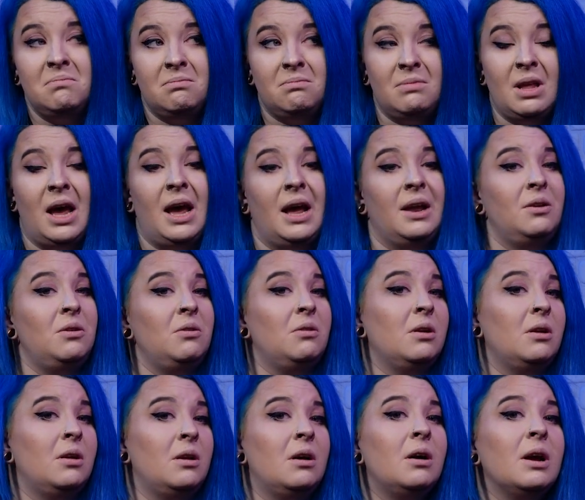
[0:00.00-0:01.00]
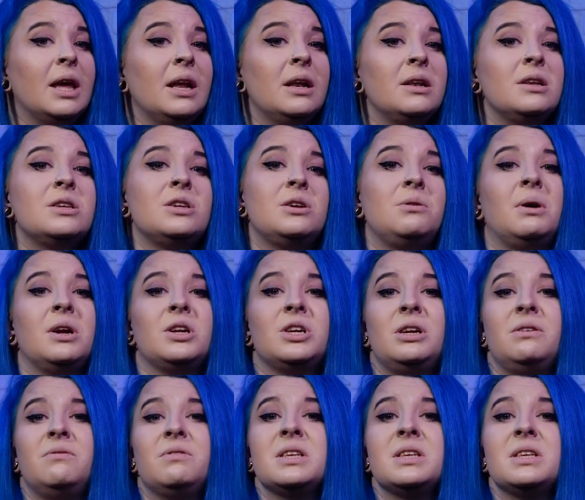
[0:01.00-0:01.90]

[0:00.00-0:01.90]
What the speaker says: then you can look into actually